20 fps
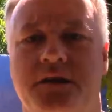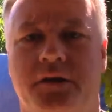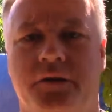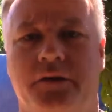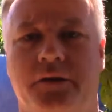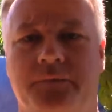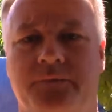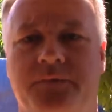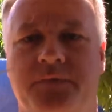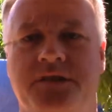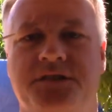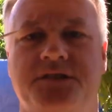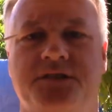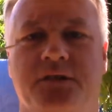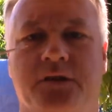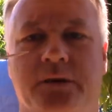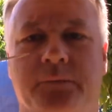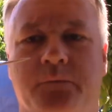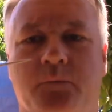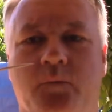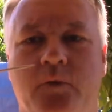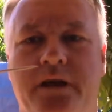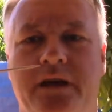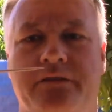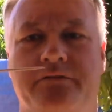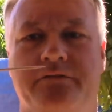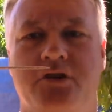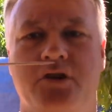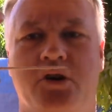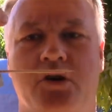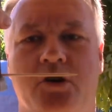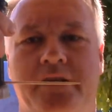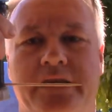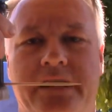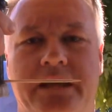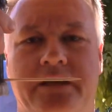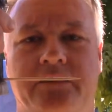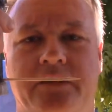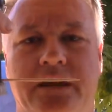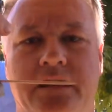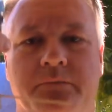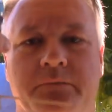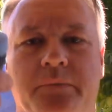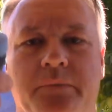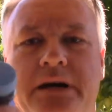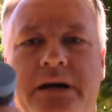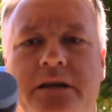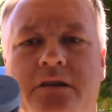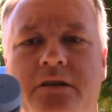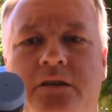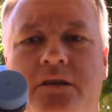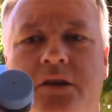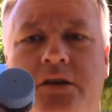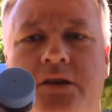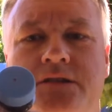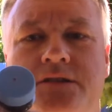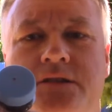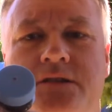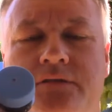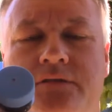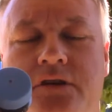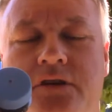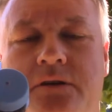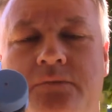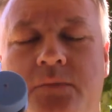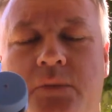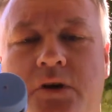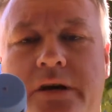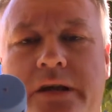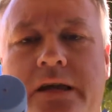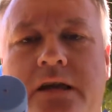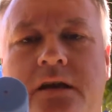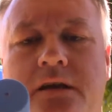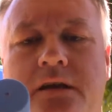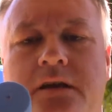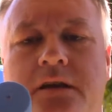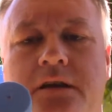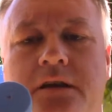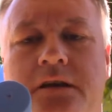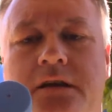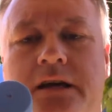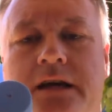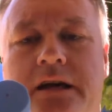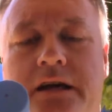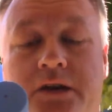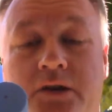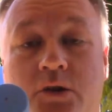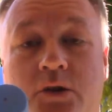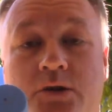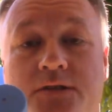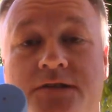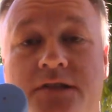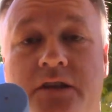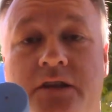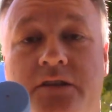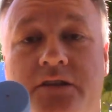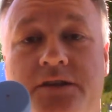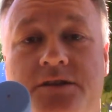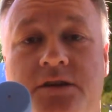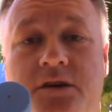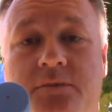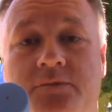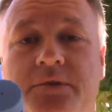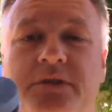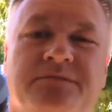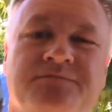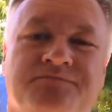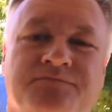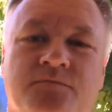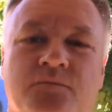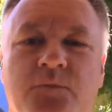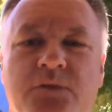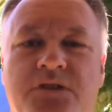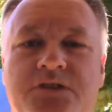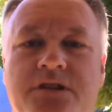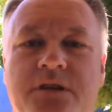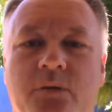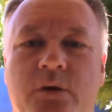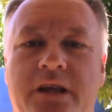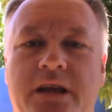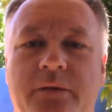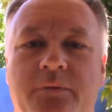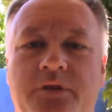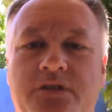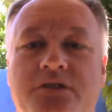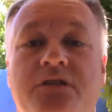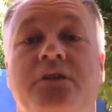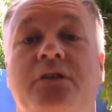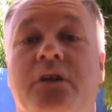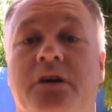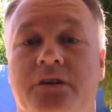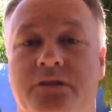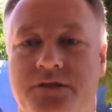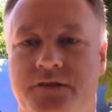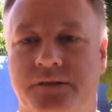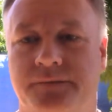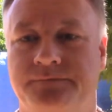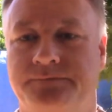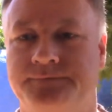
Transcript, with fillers: So this time we have nine in there, but notice I've got my uh, nozzle on the top. We'll see what happens, who knows.